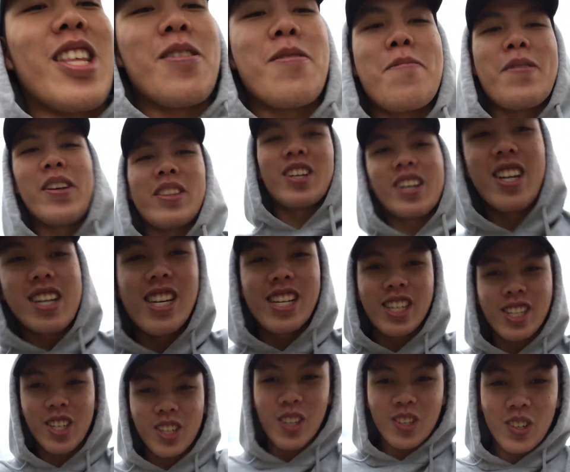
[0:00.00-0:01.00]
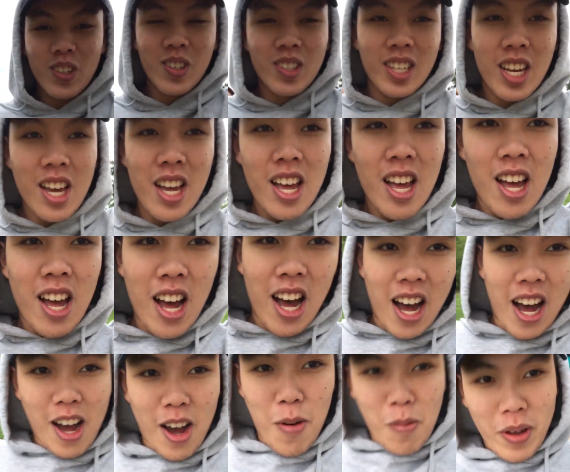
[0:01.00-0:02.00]
to them about their issues,
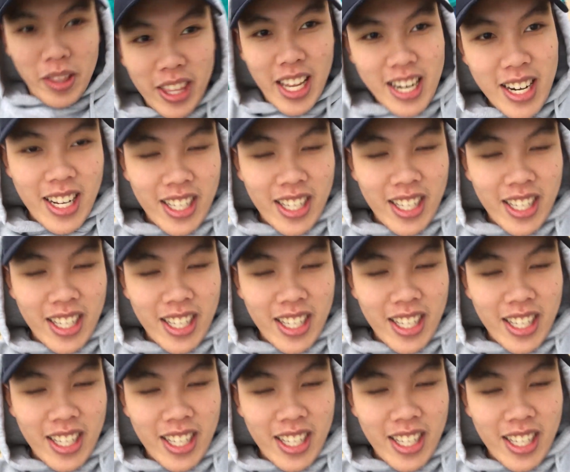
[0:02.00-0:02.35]
uh, what they